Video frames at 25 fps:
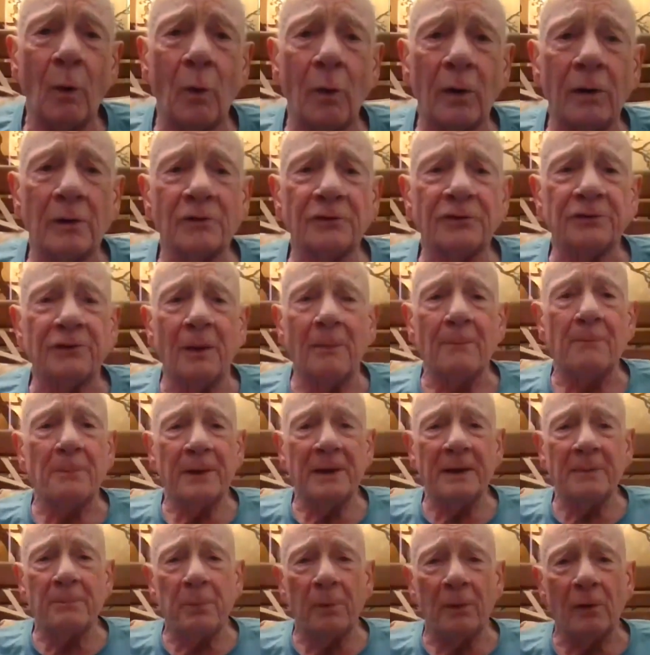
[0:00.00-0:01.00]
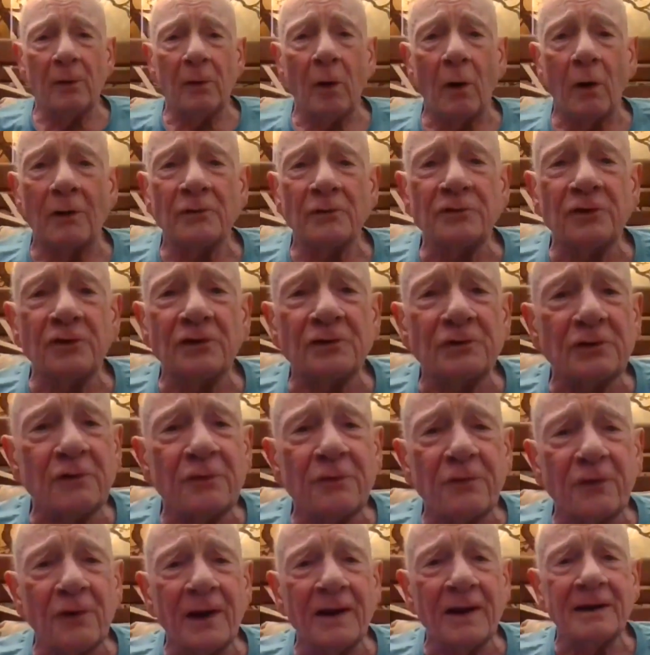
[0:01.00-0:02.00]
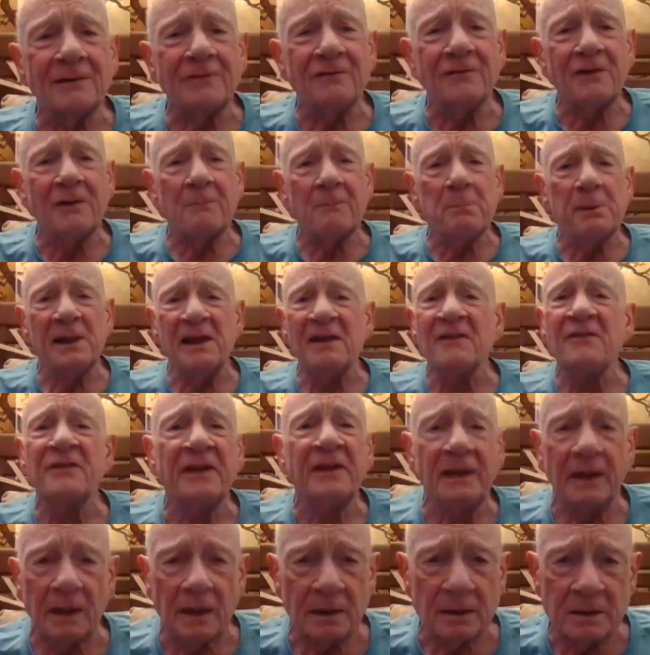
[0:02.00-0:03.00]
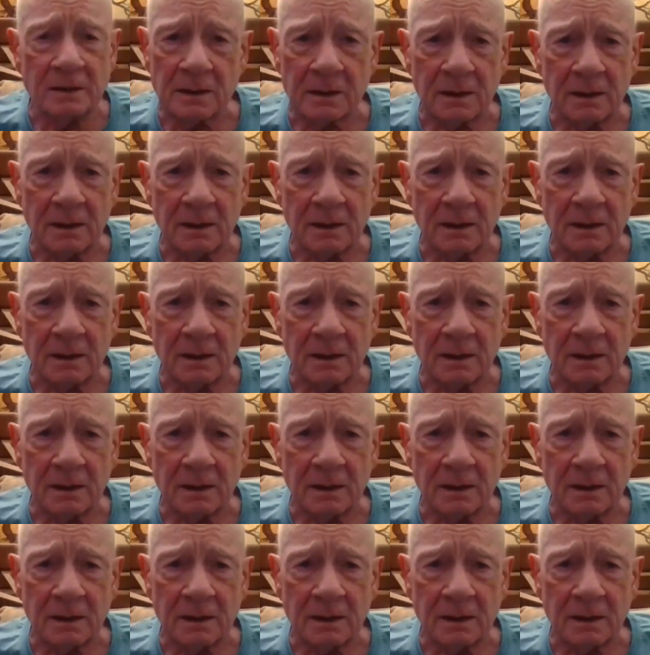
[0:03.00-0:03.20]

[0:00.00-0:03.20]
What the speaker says: Or some people are just afraid of oblivion,